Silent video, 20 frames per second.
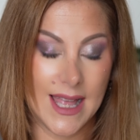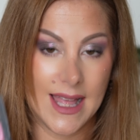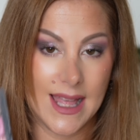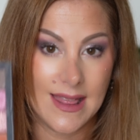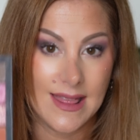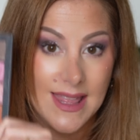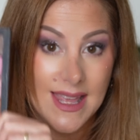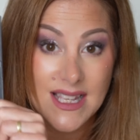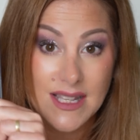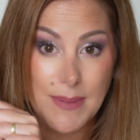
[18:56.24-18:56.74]

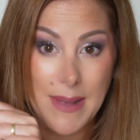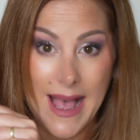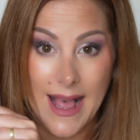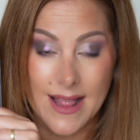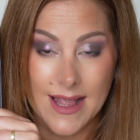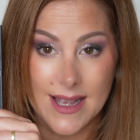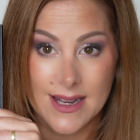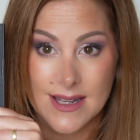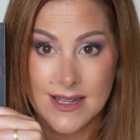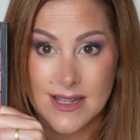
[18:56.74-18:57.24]
This
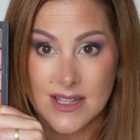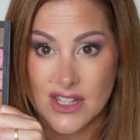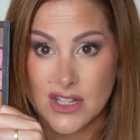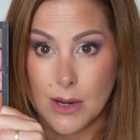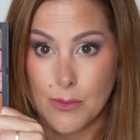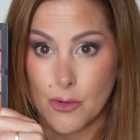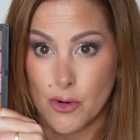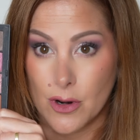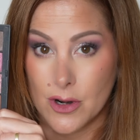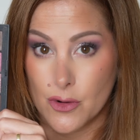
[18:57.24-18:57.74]
palette,
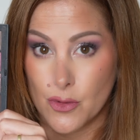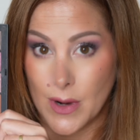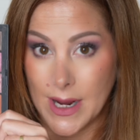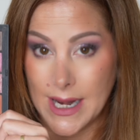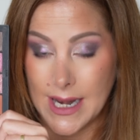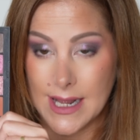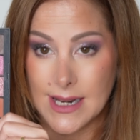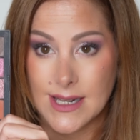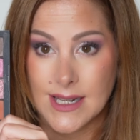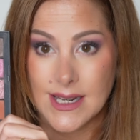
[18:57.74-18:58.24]
Summer
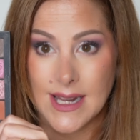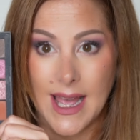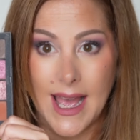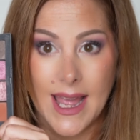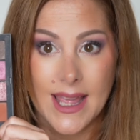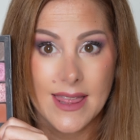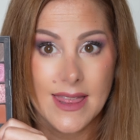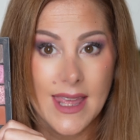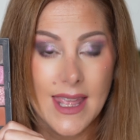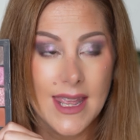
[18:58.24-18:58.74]
Unrated,
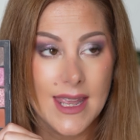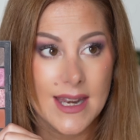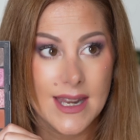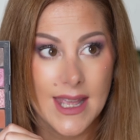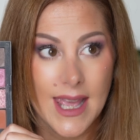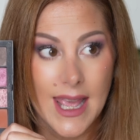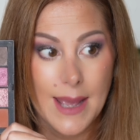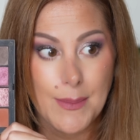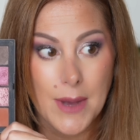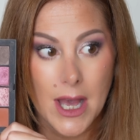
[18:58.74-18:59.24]
I think it
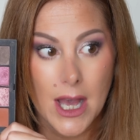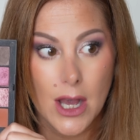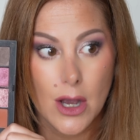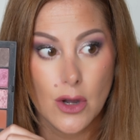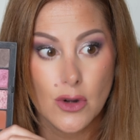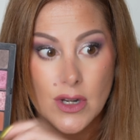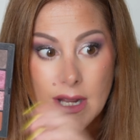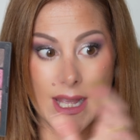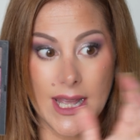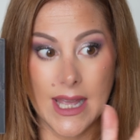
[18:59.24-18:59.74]
came
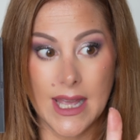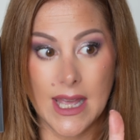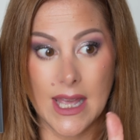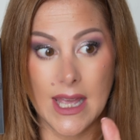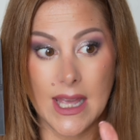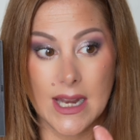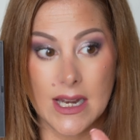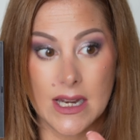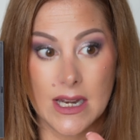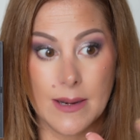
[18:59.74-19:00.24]
out
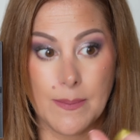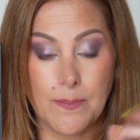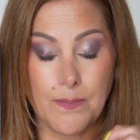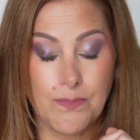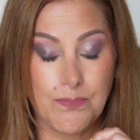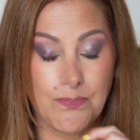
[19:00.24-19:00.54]
in